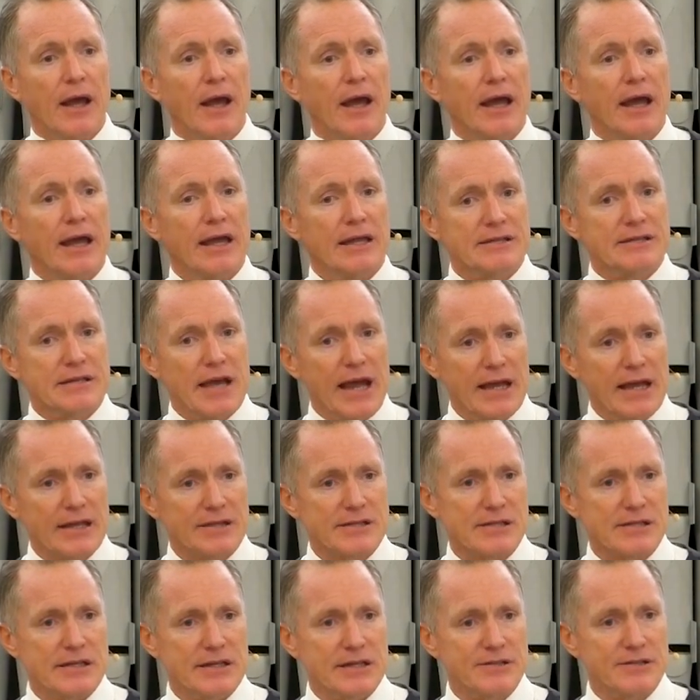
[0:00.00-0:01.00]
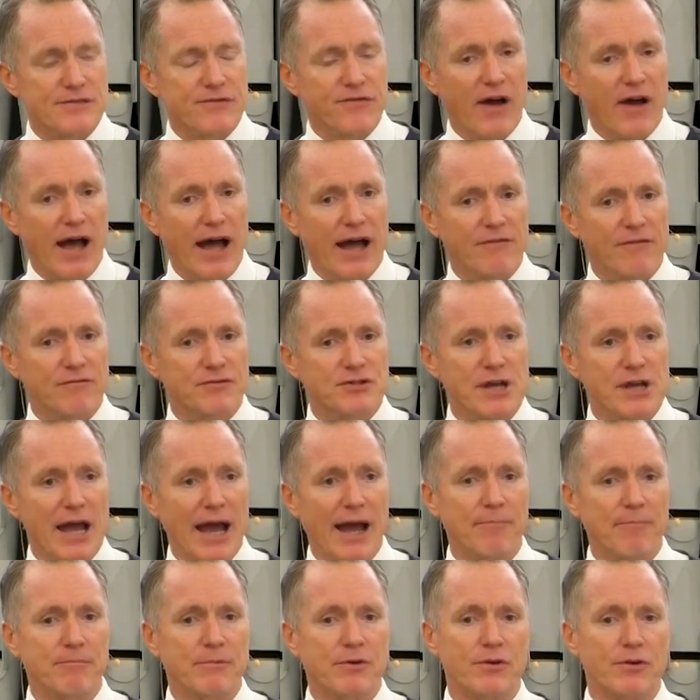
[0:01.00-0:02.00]
he takes these 5
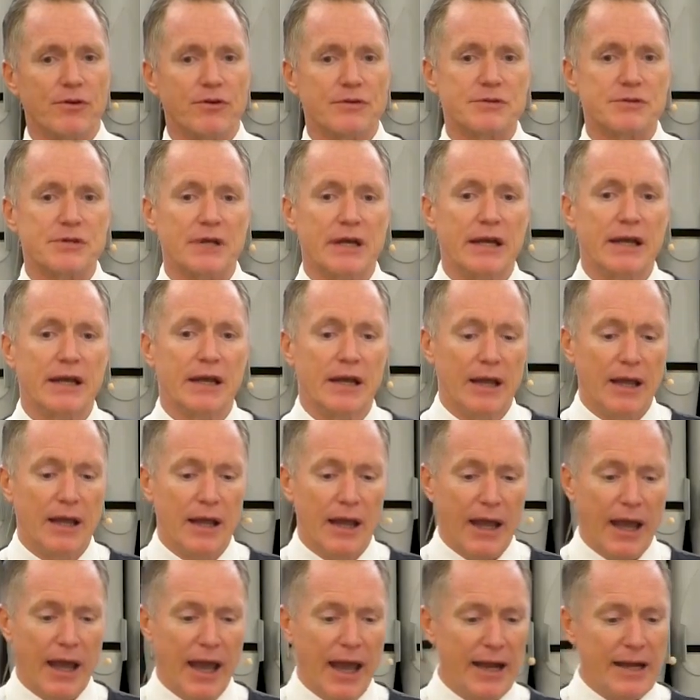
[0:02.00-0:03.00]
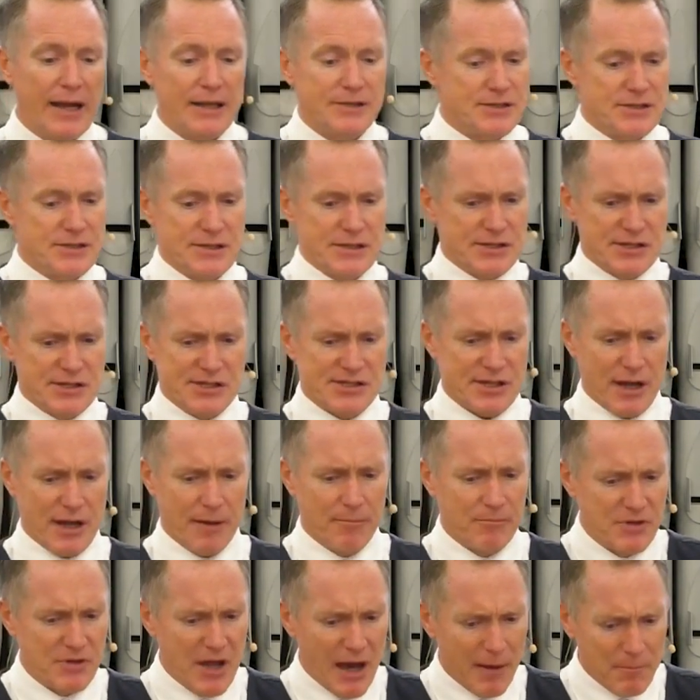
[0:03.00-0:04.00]
chapters, and it's just
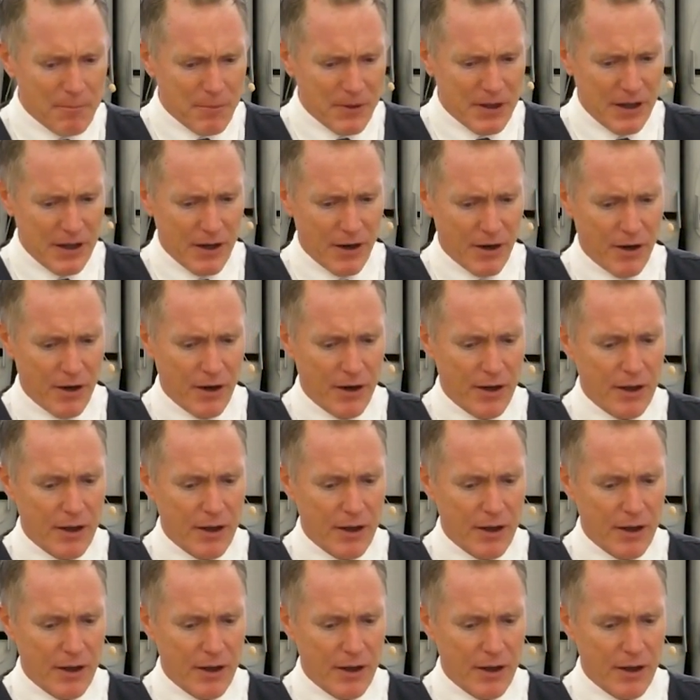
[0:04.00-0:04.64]
summed up here.